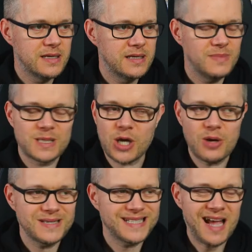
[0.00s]

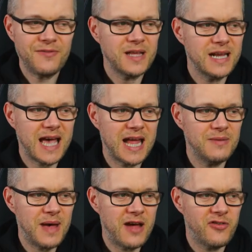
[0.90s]
Matoma's definitely getting the
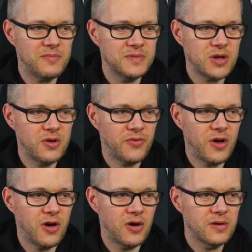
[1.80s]
better of him so far.